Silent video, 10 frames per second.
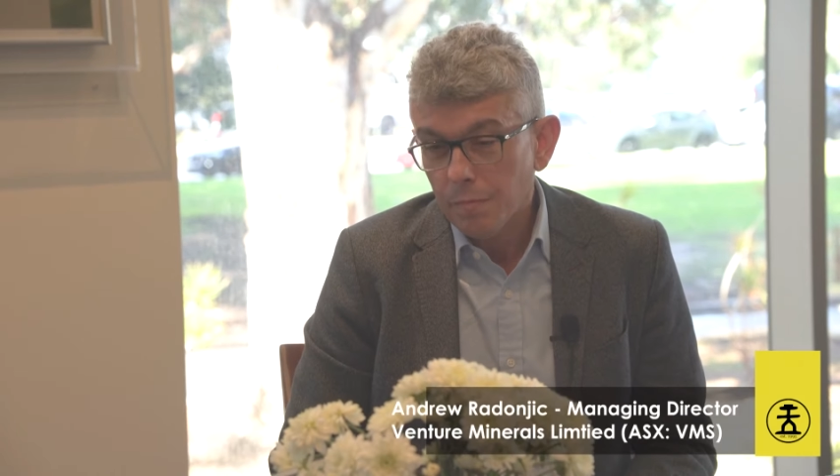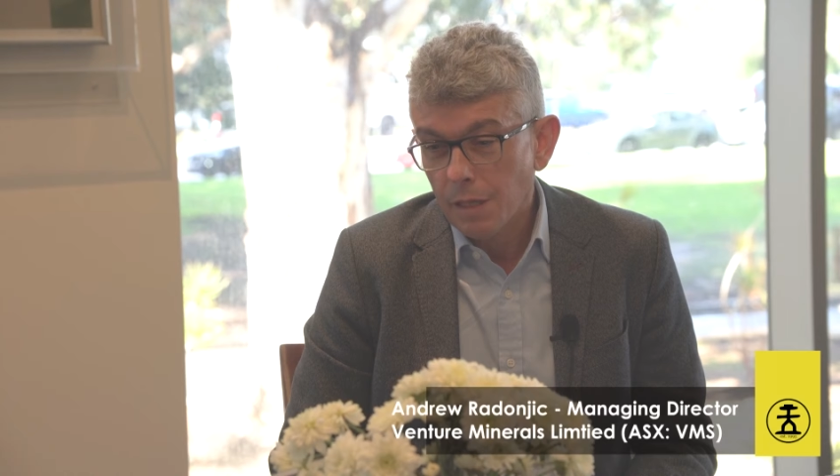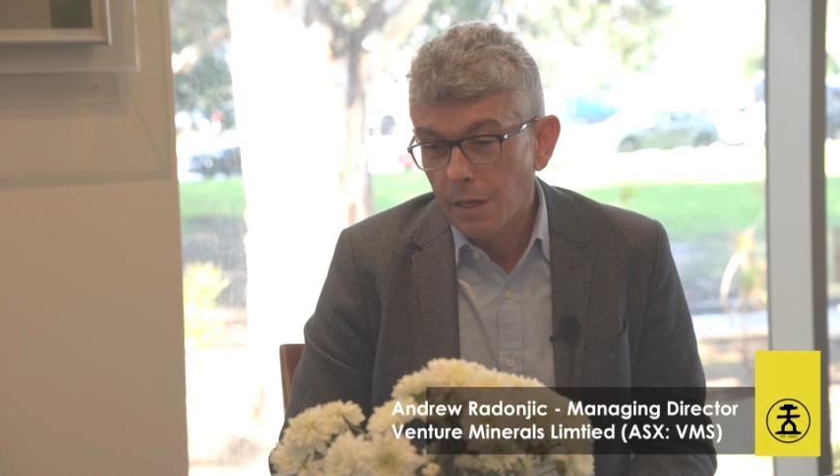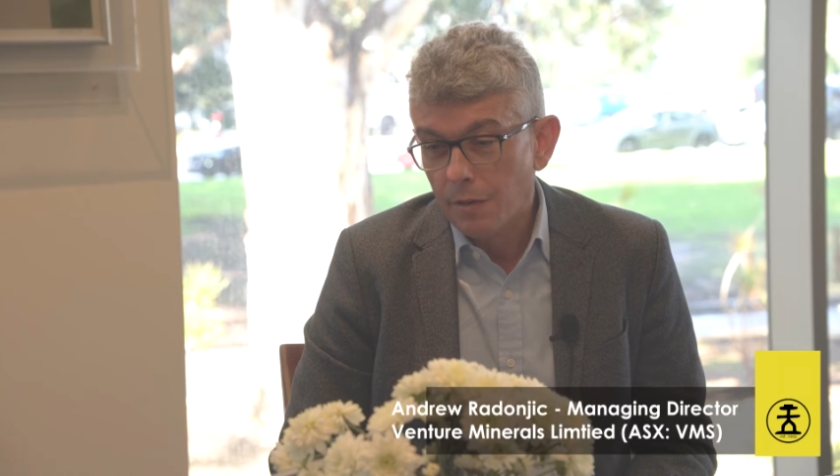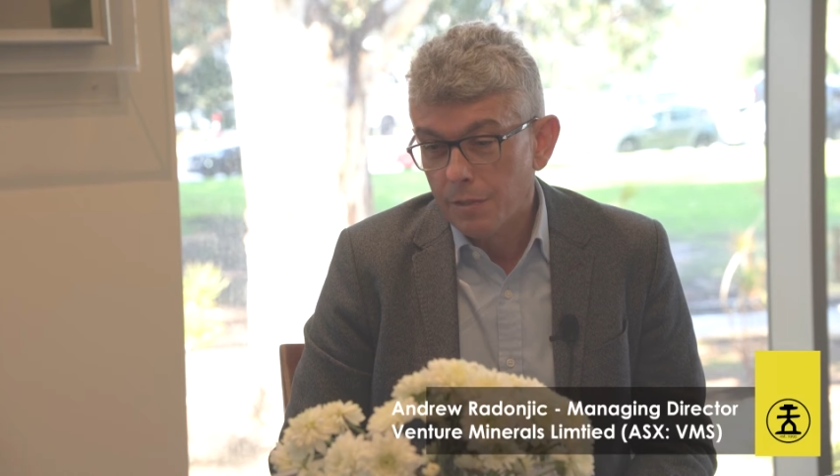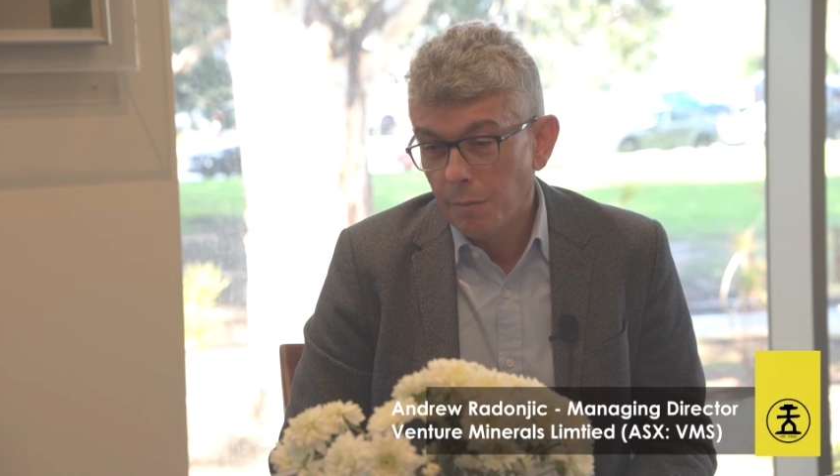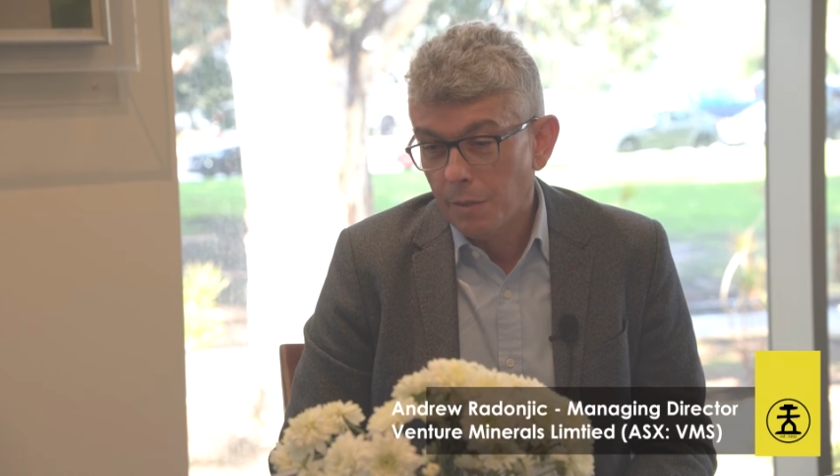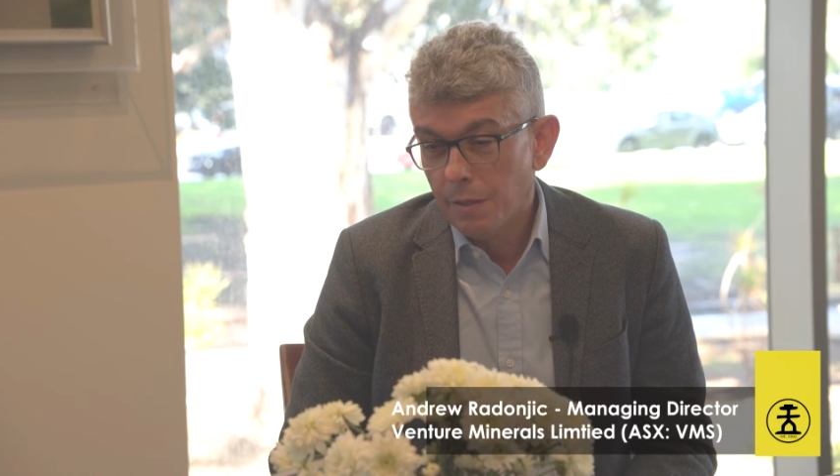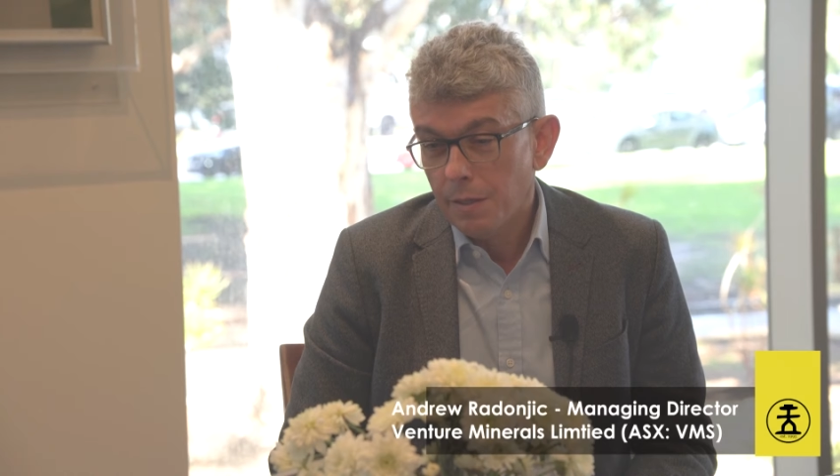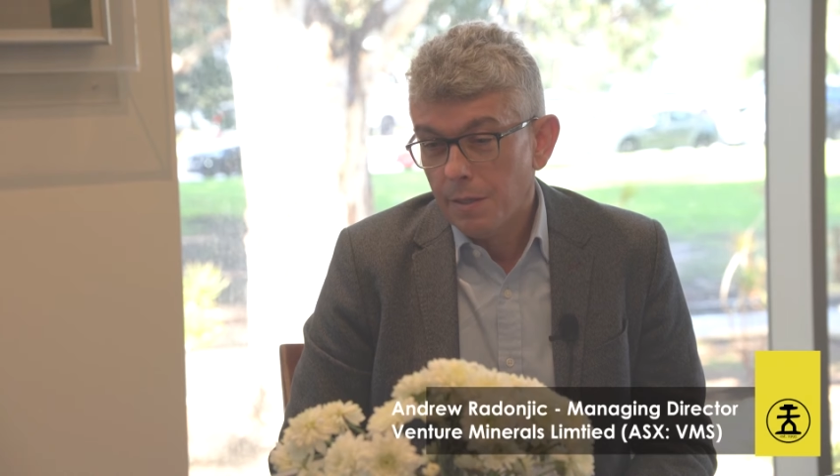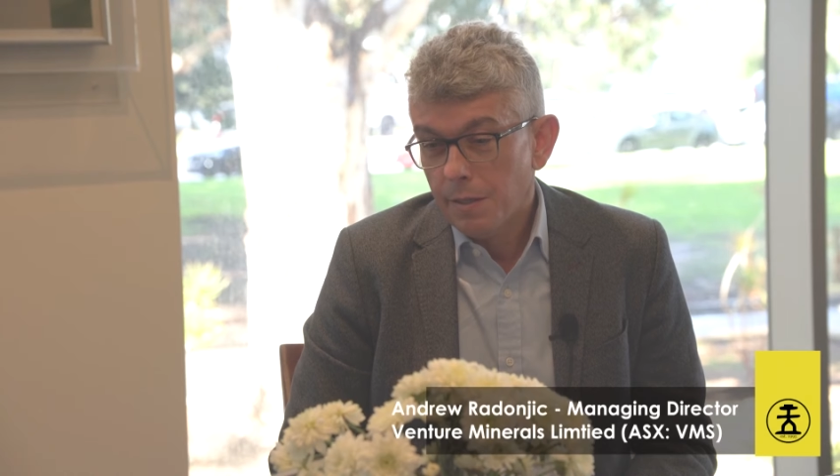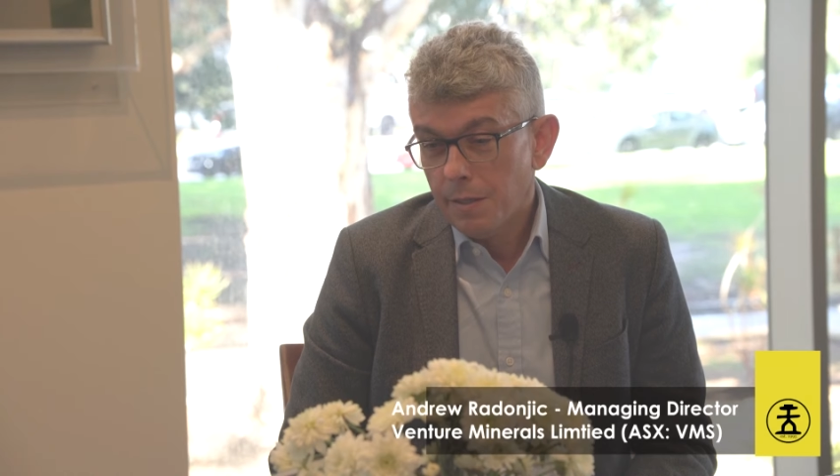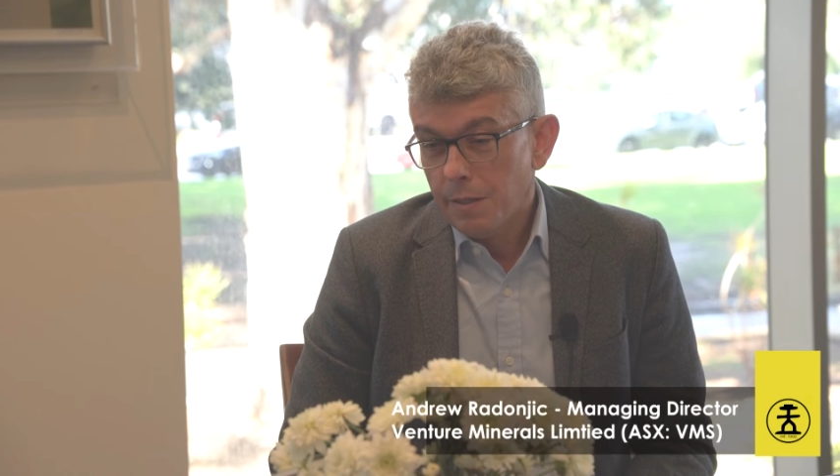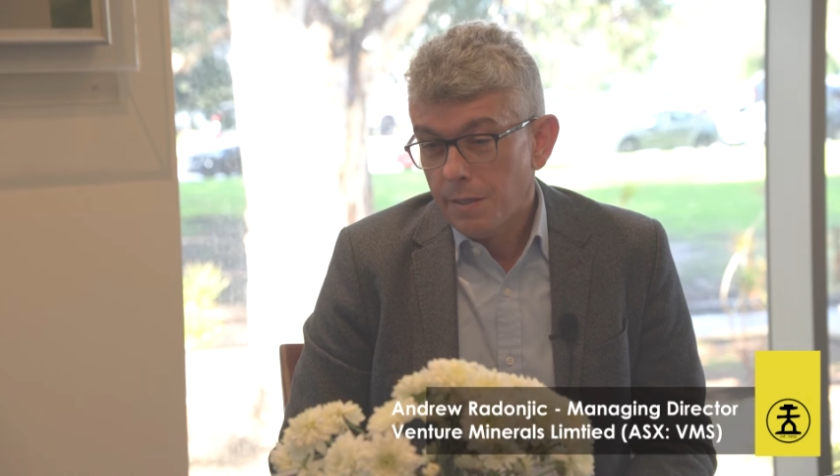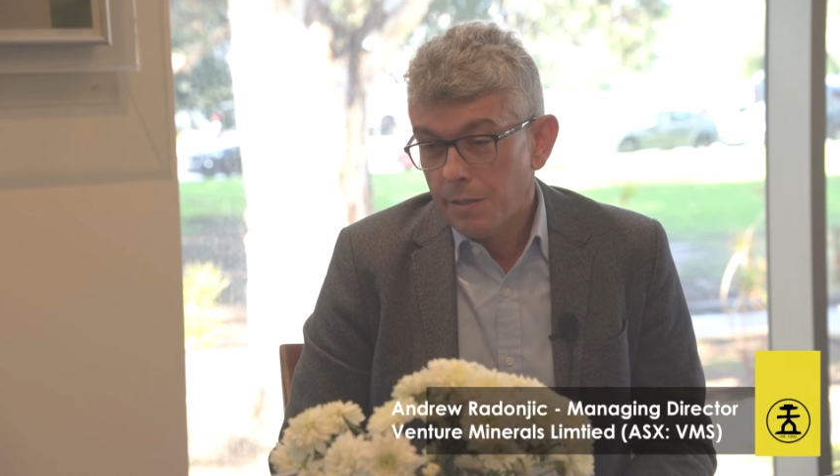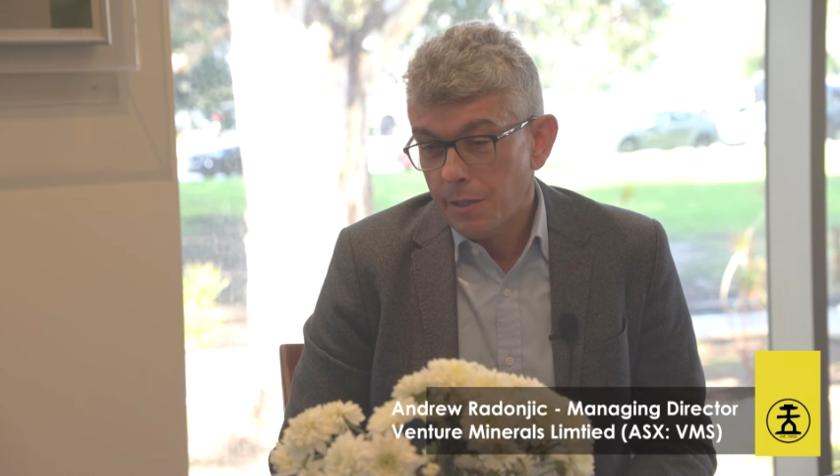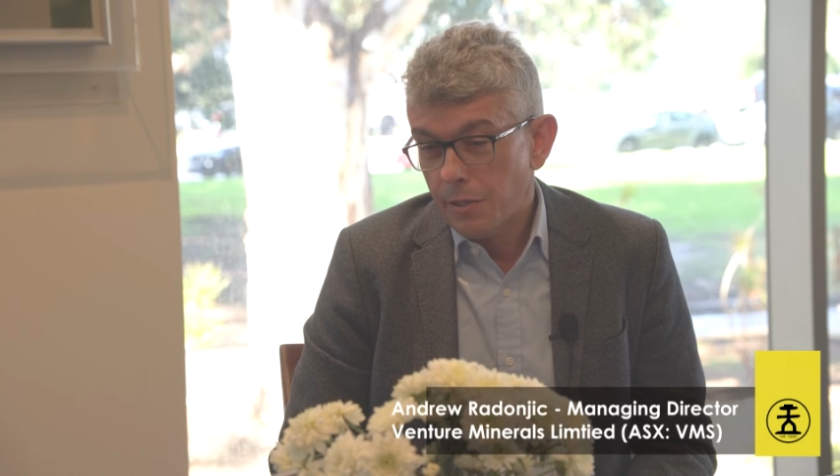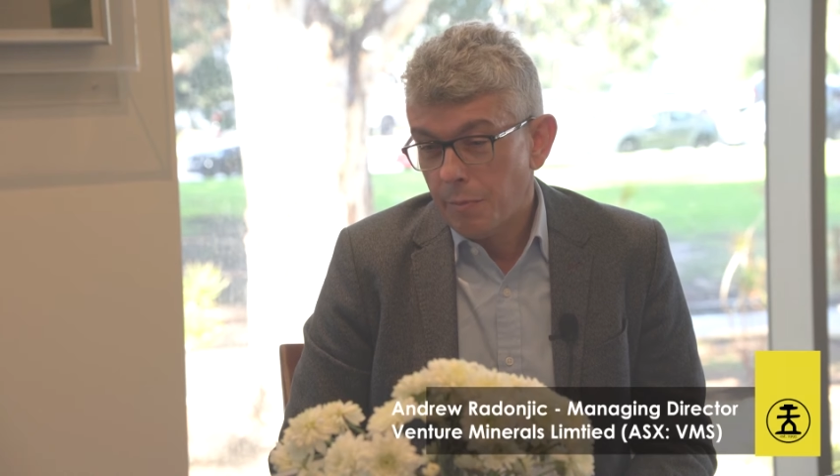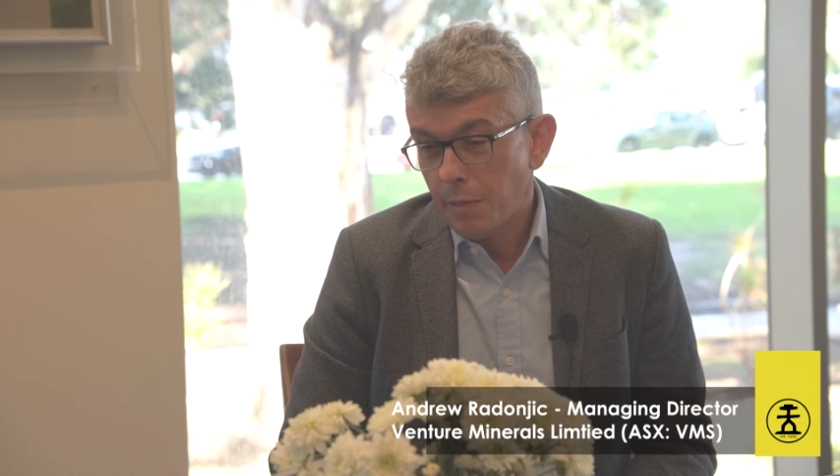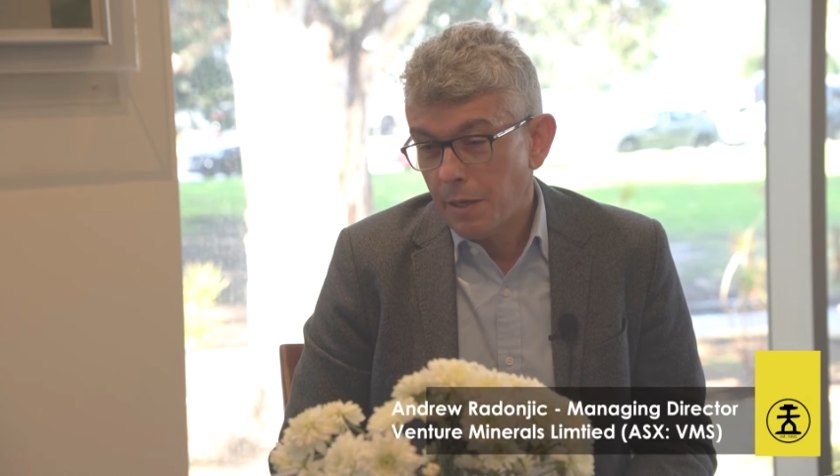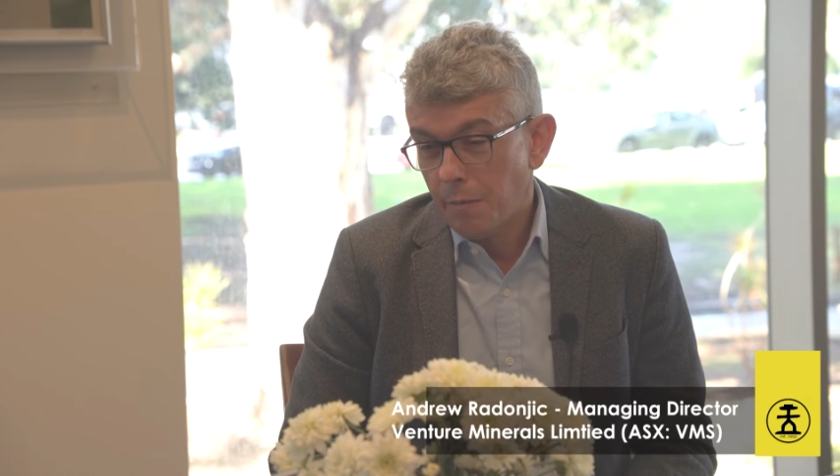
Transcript: you know, someone said to me,